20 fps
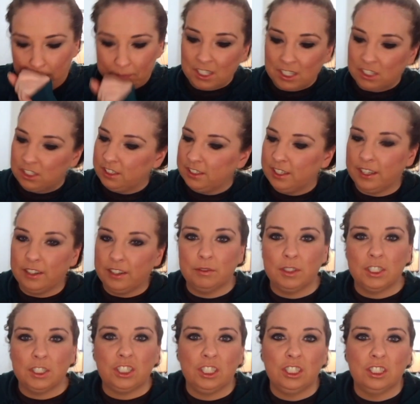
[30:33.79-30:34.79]
She's getting
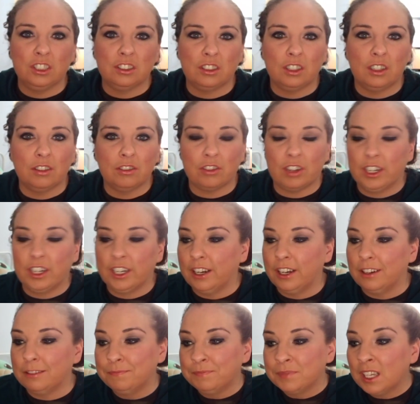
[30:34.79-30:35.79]
what she deserves right
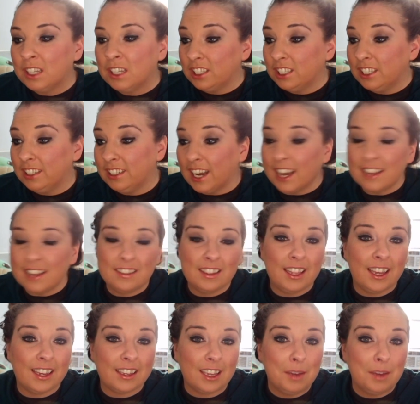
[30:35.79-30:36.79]
now. She did not see
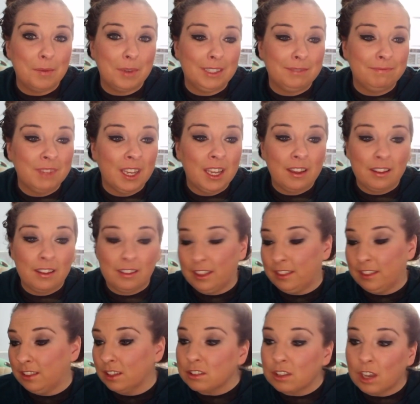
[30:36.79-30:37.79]
that coming,
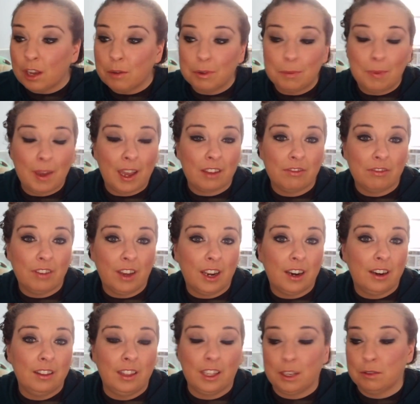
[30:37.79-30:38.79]
that this all would
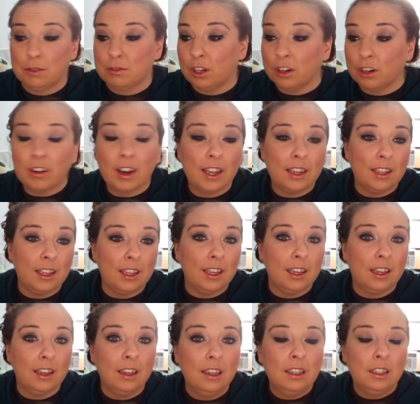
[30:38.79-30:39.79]
backfire. That gives her
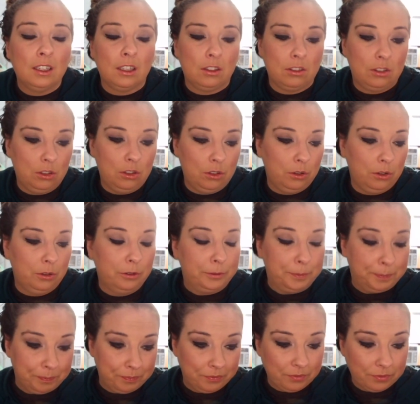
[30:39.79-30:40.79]
idea
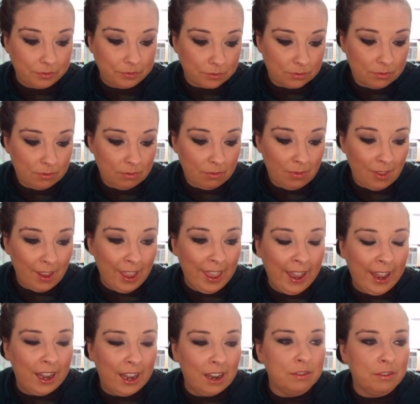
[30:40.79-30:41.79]
to
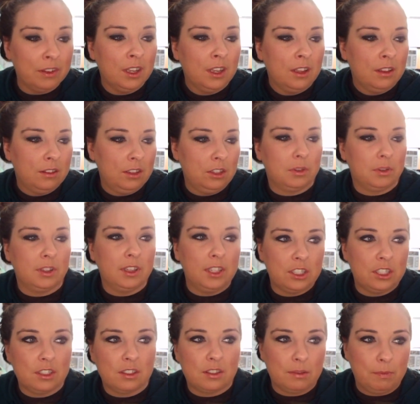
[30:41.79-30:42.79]
have these
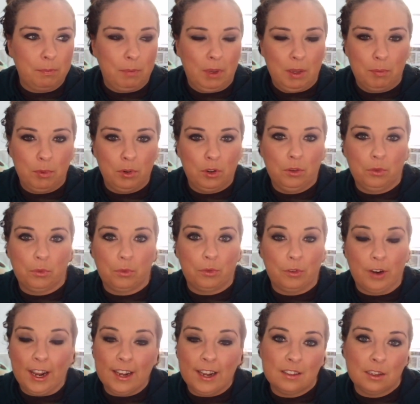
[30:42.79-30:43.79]
religious people
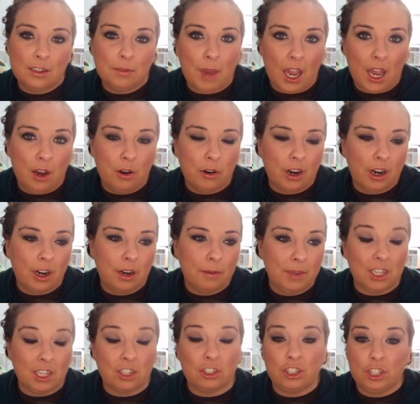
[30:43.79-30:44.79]
rise in power
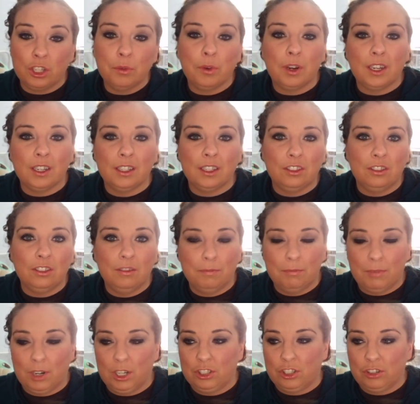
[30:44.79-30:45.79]
because she wanted
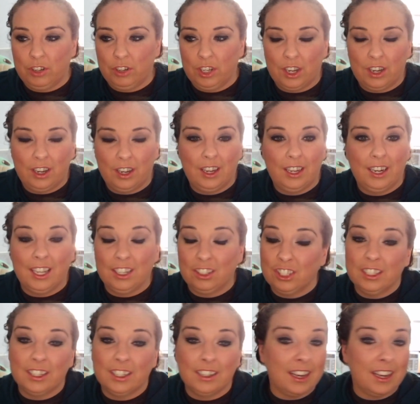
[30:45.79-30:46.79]
Margaery gone and
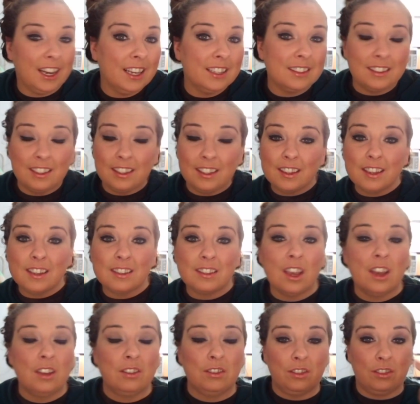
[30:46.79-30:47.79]
she did not see this
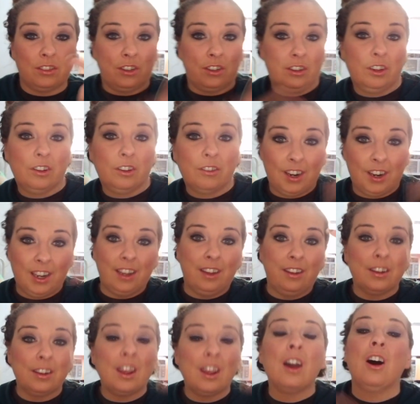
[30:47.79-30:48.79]
to turn
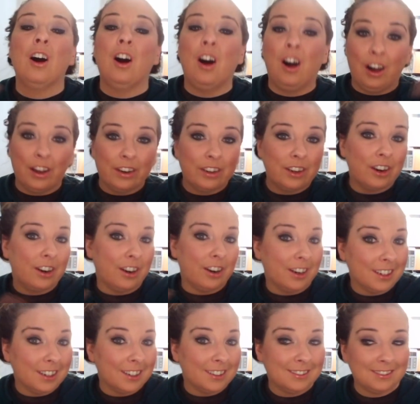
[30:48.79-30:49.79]
around onto
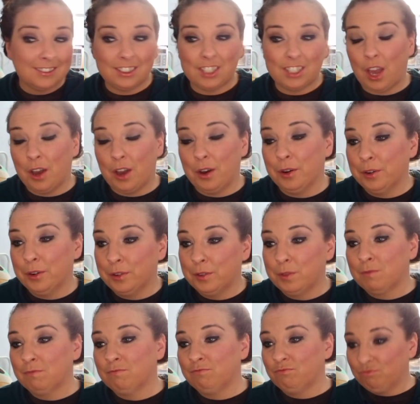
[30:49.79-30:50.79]
her. So
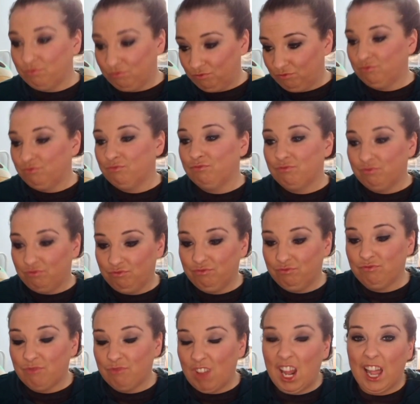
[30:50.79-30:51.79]

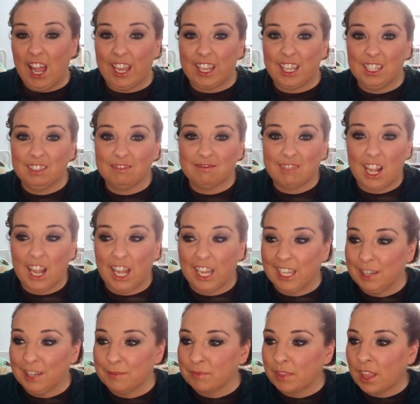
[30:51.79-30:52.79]
I like it. I
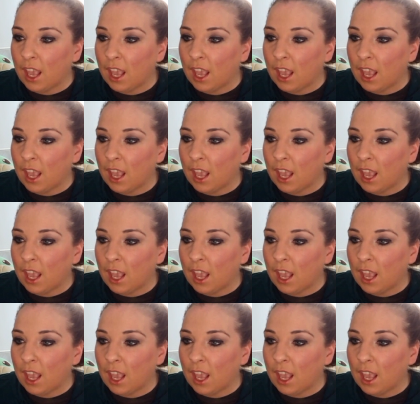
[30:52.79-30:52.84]
like it.